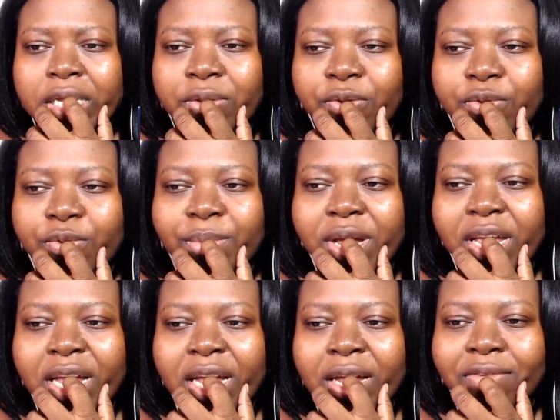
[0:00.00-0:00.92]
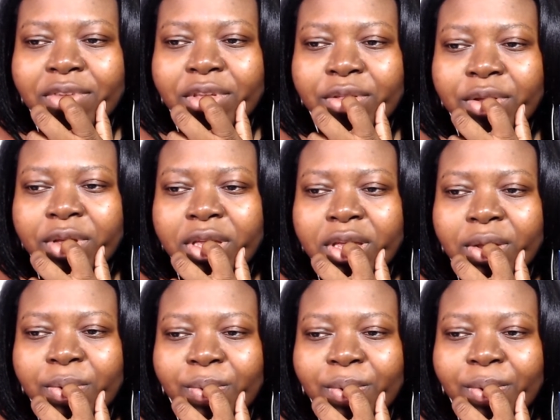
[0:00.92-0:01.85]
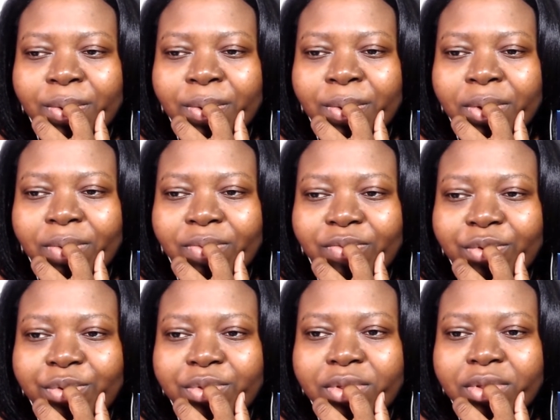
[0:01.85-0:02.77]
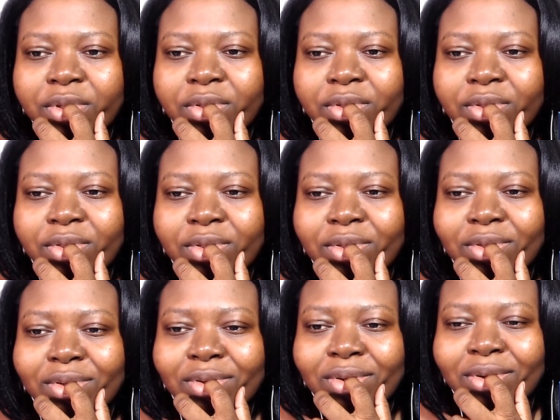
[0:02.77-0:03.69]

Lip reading: So you might have either Kinro versus